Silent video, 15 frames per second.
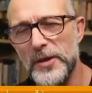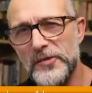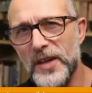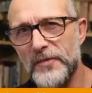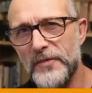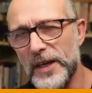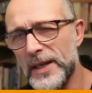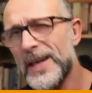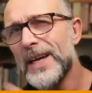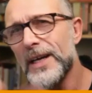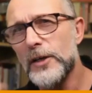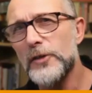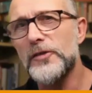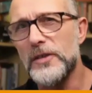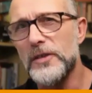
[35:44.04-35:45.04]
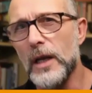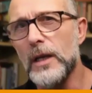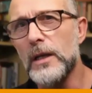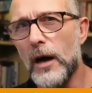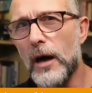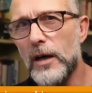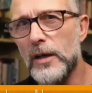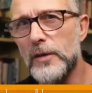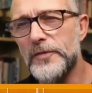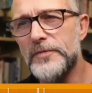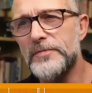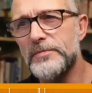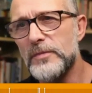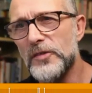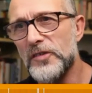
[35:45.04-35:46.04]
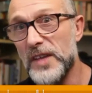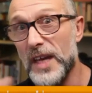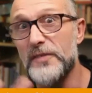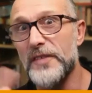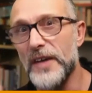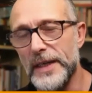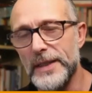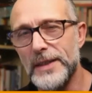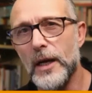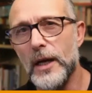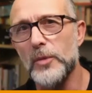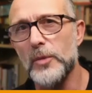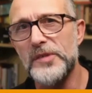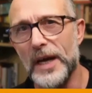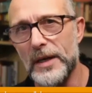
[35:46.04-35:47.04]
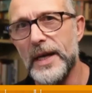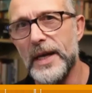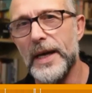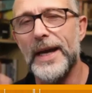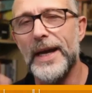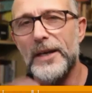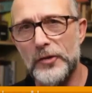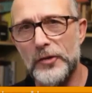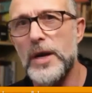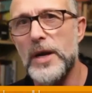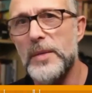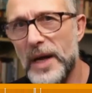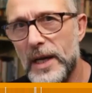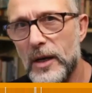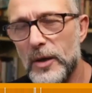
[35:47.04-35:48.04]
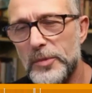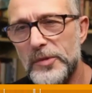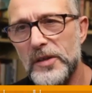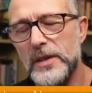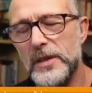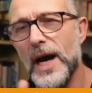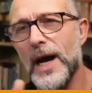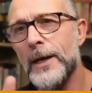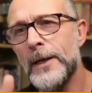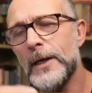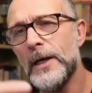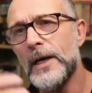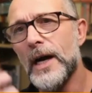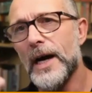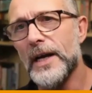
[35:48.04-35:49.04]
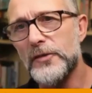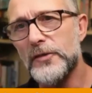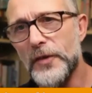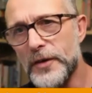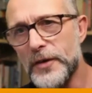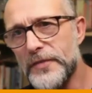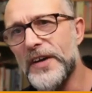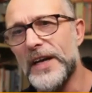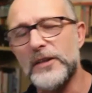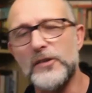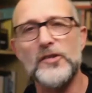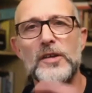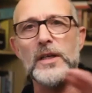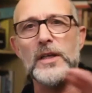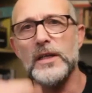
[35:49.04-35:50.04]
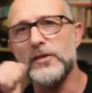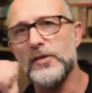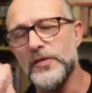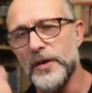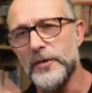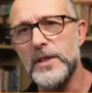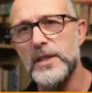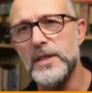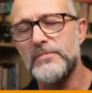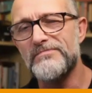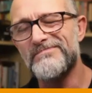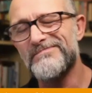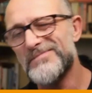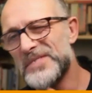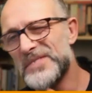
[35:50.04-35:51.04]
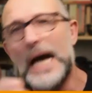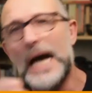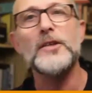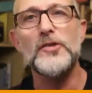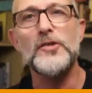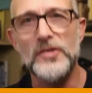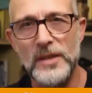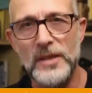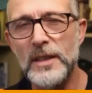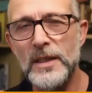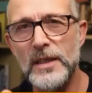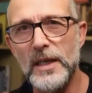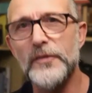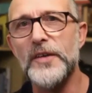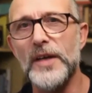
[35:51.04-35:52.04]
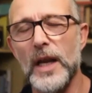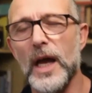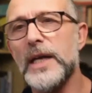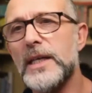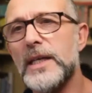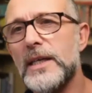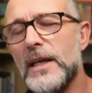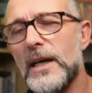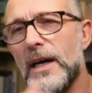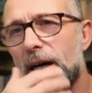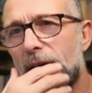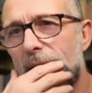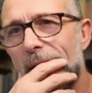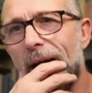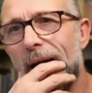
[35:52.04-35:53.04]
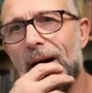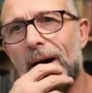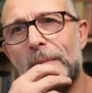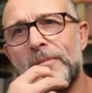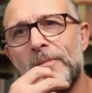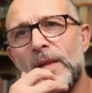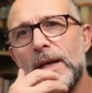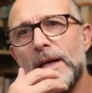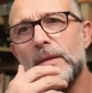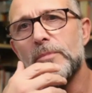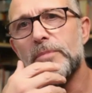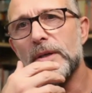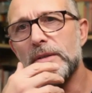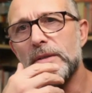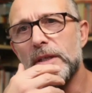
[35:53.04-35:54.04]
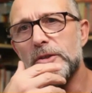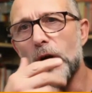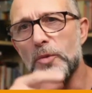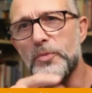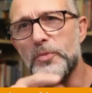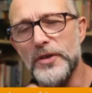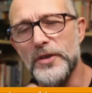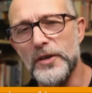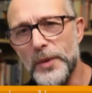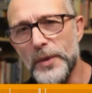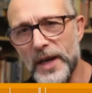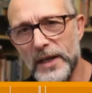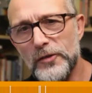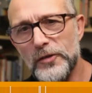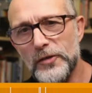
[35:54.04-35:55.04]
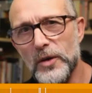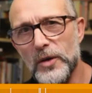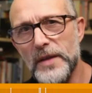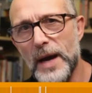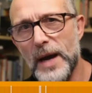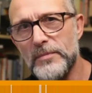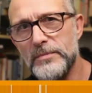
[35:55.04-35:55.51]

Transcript: fighting, because there's a lot of stick fighting clubs out there, screamer clubs and that, and it's very fancy and it's very nice, if you like. But the Dog Brothers, when I saw them